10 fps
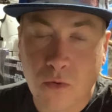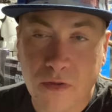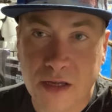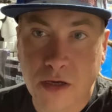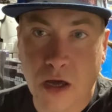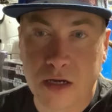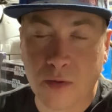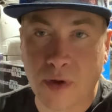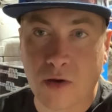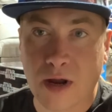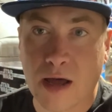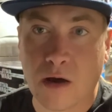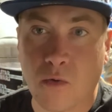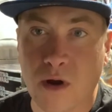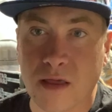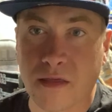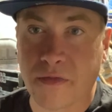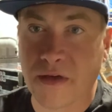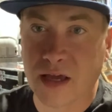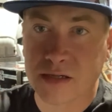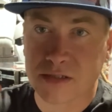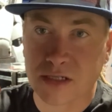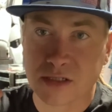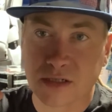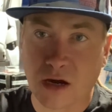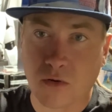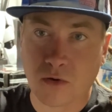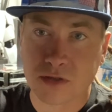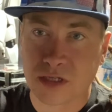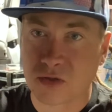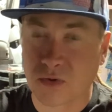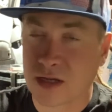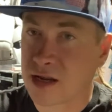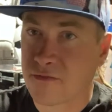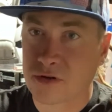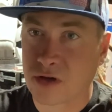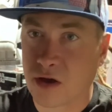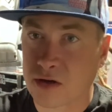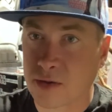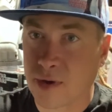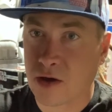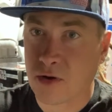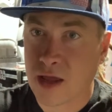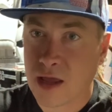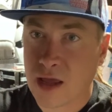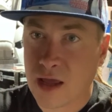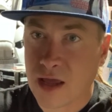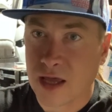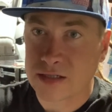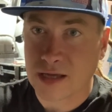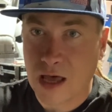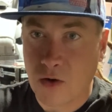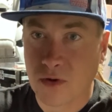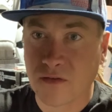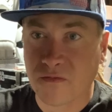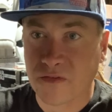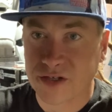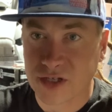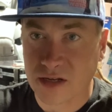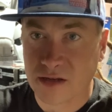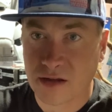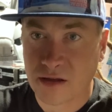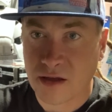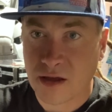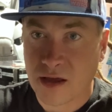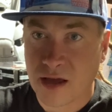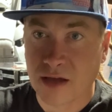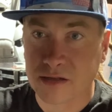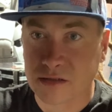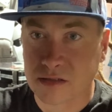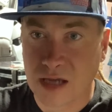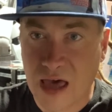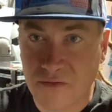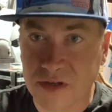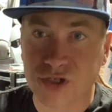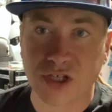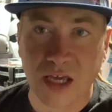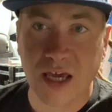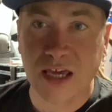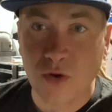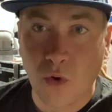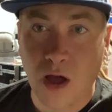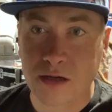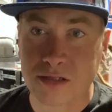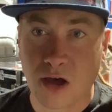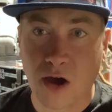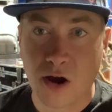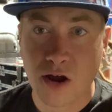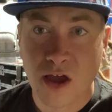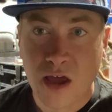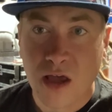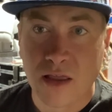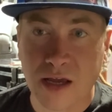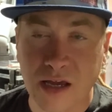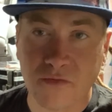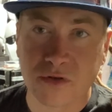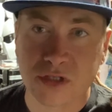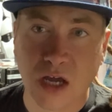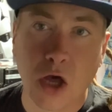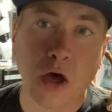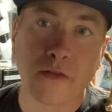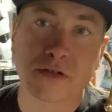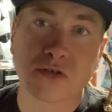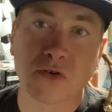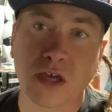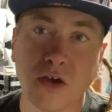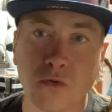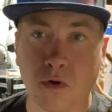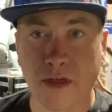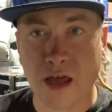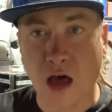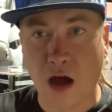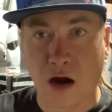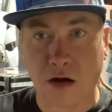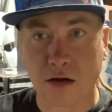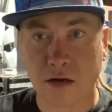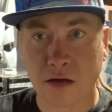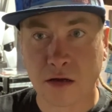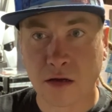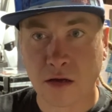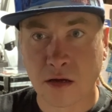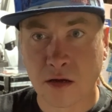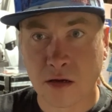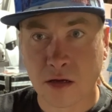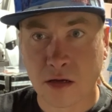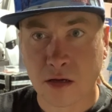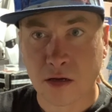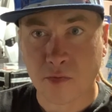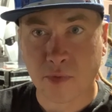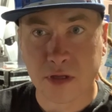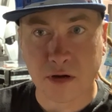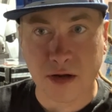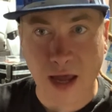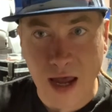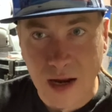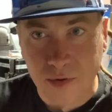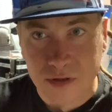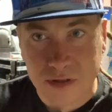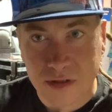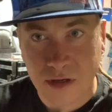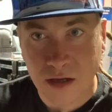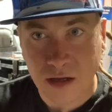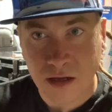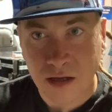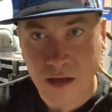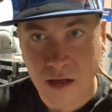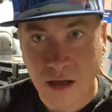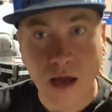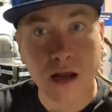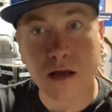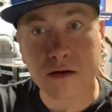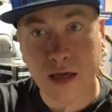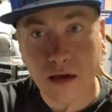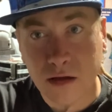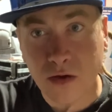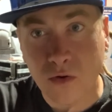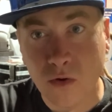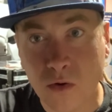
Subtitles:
they talked about how one of the things in Star Wars that's really never talked about is how efficient and savage the Ewoks are. Like, everyone's like, oh, they're so cute. Well, they are. But they're cannibals. And they'll kill you.